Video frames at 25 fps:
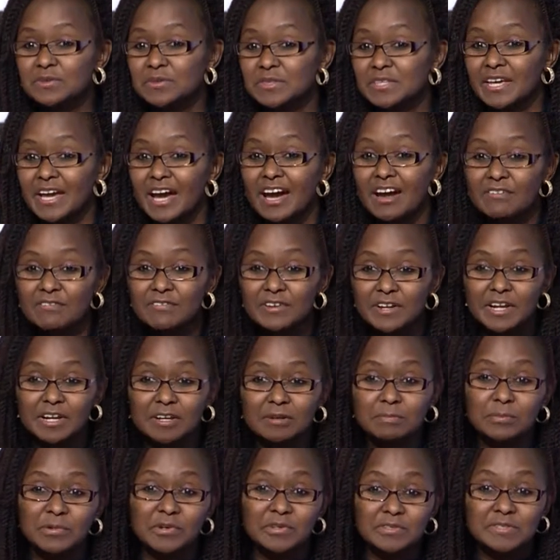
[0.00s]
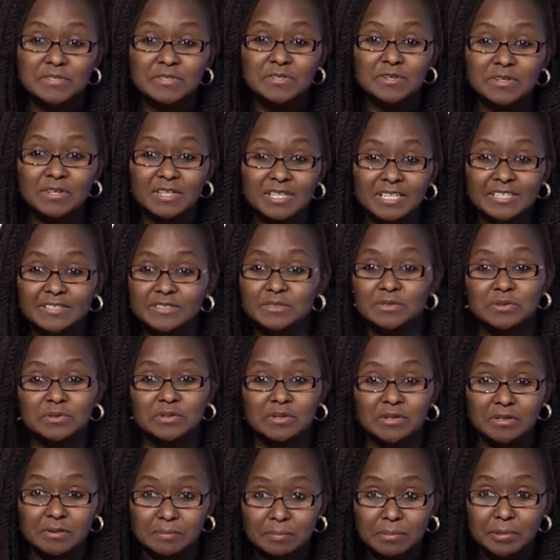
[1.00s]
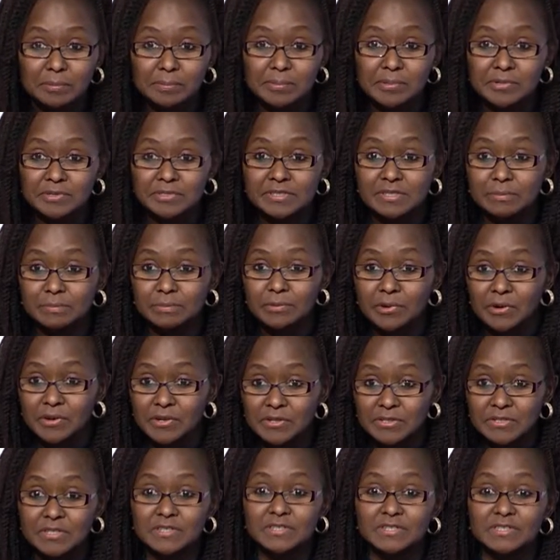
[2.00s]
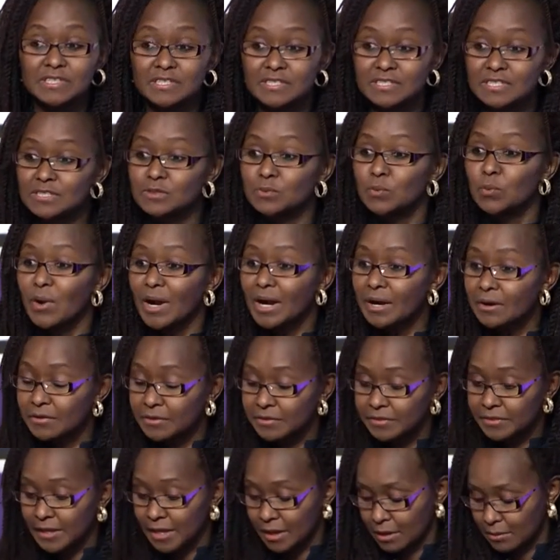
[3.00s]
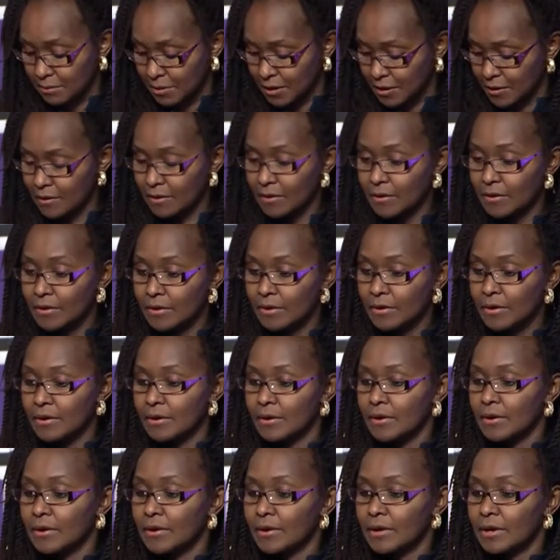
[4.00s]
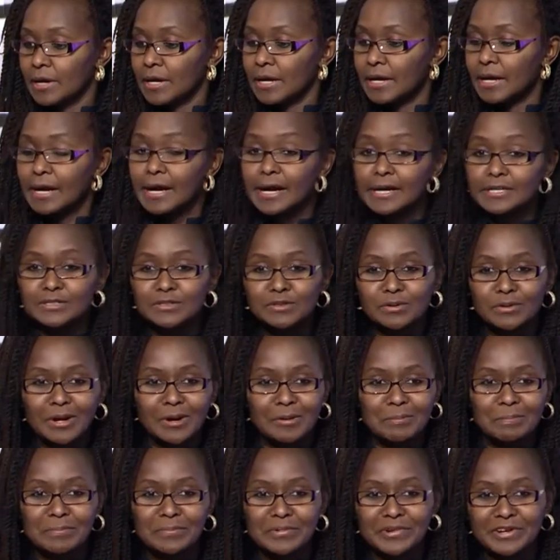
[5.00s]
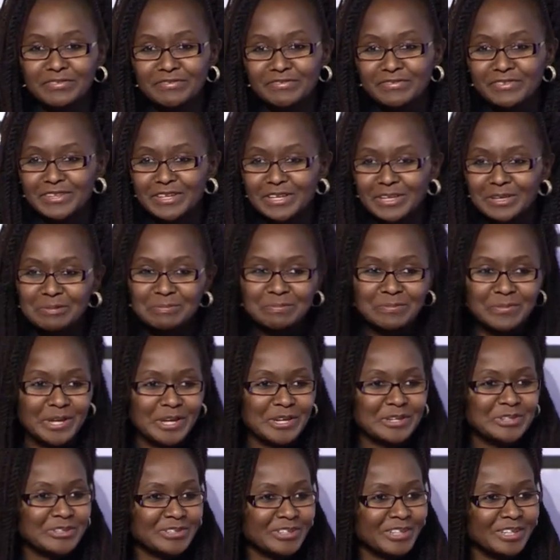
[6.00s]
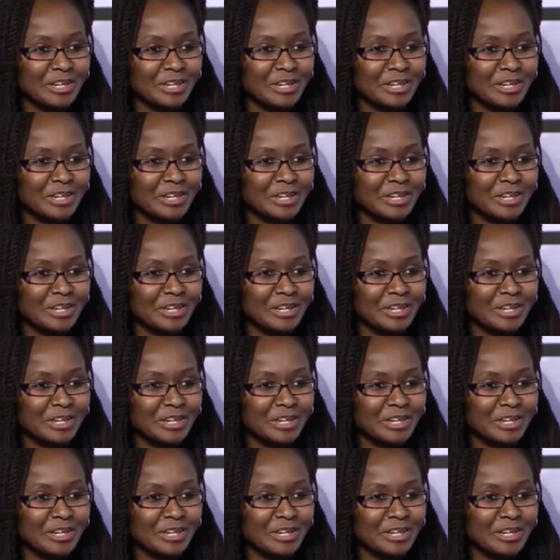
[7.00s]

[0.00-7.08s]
the African-born scholars do not propose the projects, they just work on them. Uh, so I'll briefly mention